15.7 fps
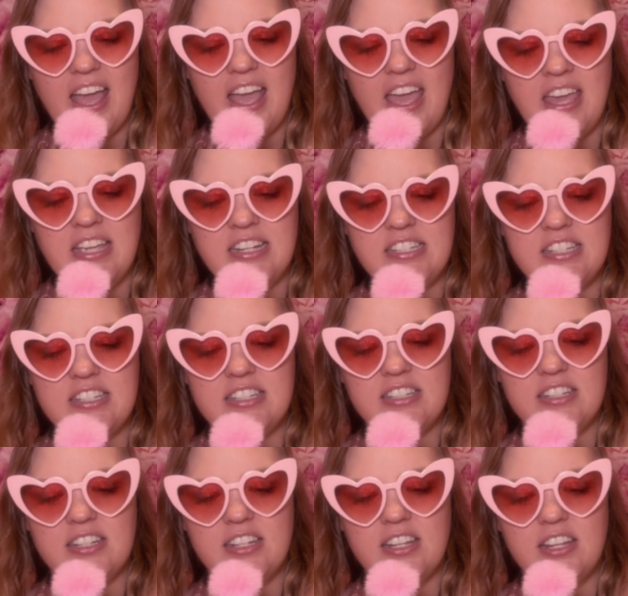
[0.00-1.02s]
It
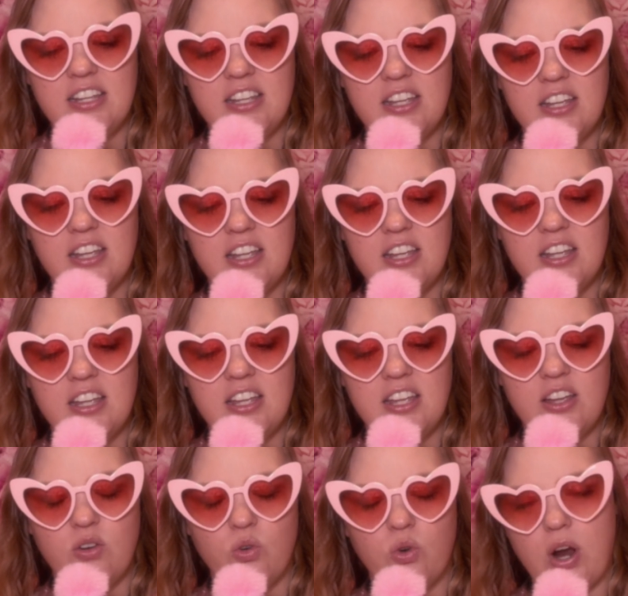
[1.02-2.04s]

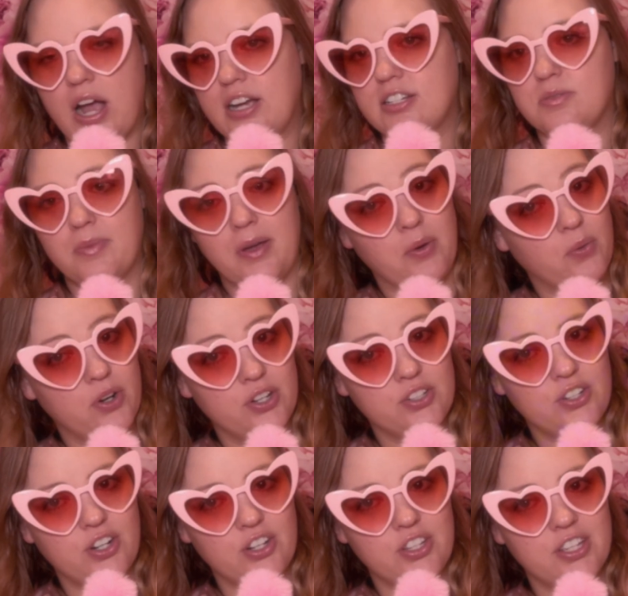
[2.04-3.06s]
rocked my world,
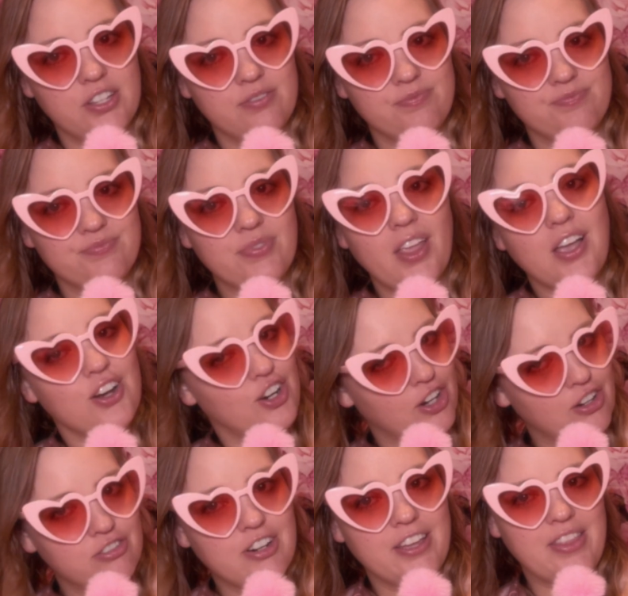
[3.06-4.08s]

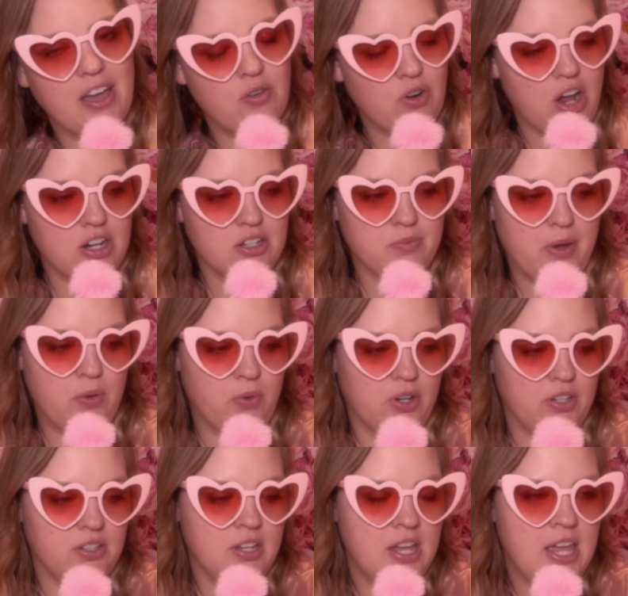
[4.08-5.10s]
girlfriend, that rocked my
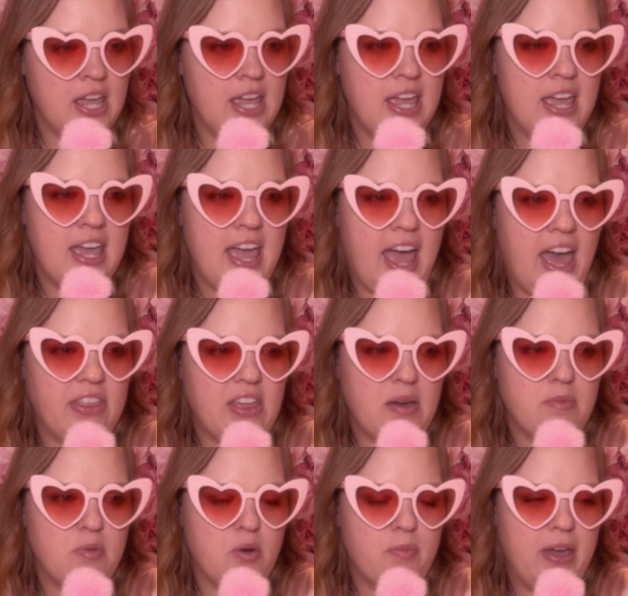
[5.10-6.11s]
world. At
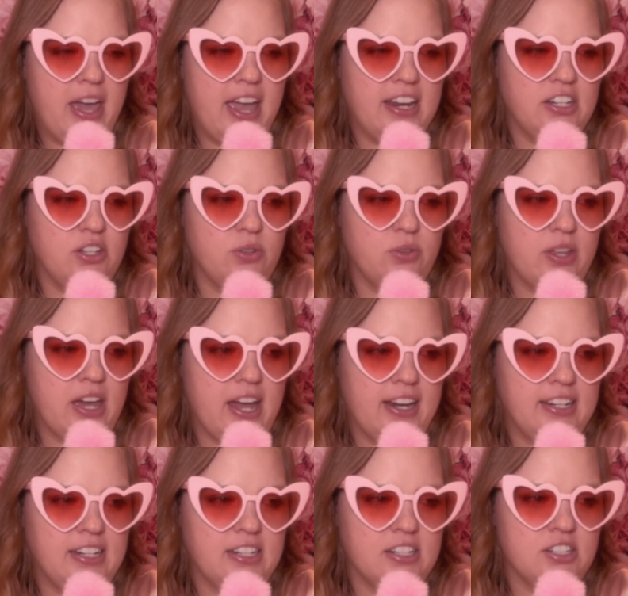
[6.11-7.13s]
that moment, I knew that I
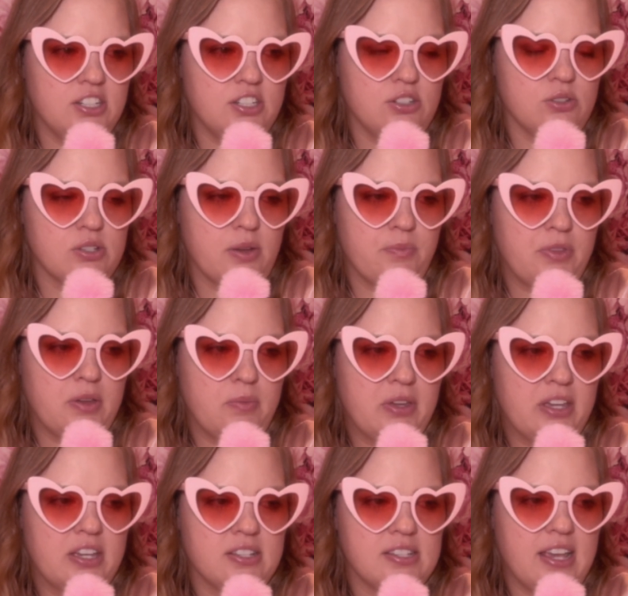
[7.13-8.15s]
needed to do something
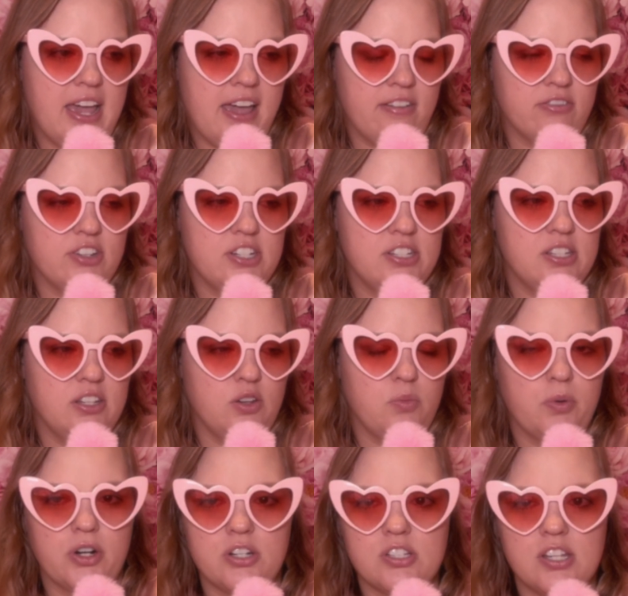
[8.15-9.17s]
because every single
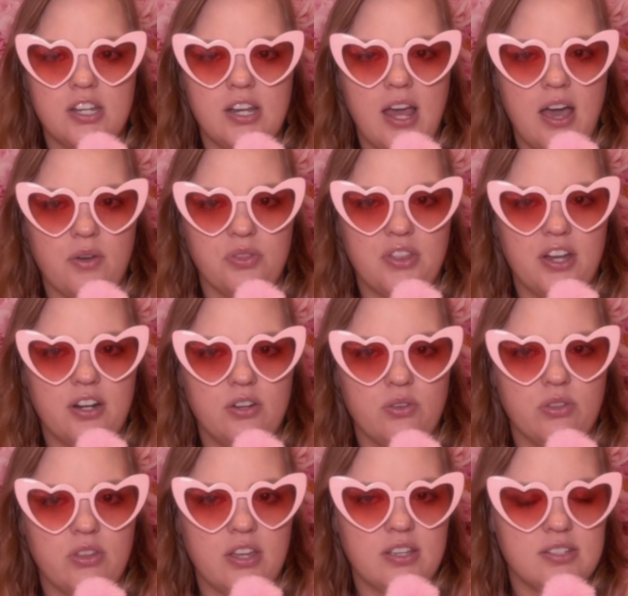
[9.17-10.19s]
person out there who
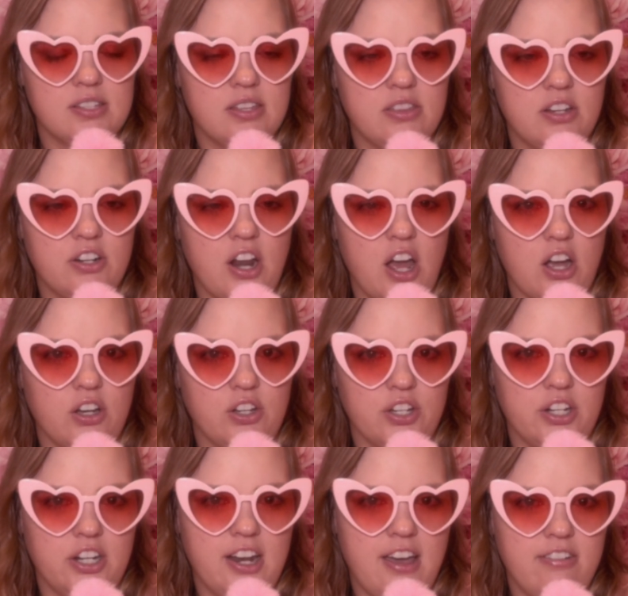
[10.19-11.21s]
thinks that they're not good
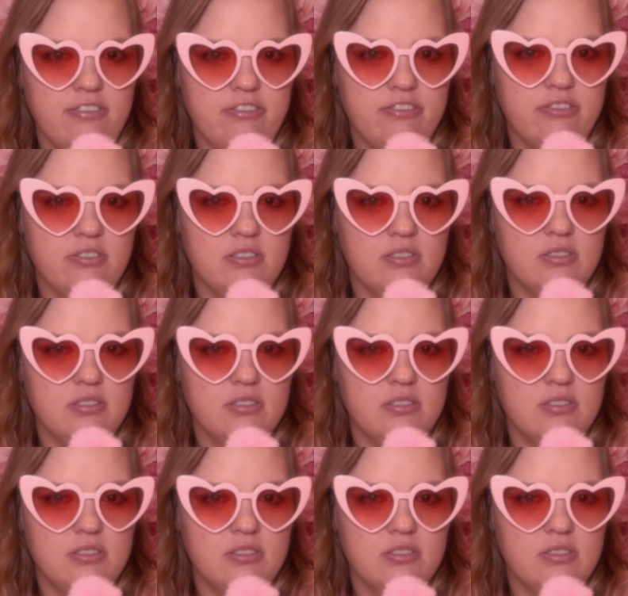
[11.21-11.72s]
enough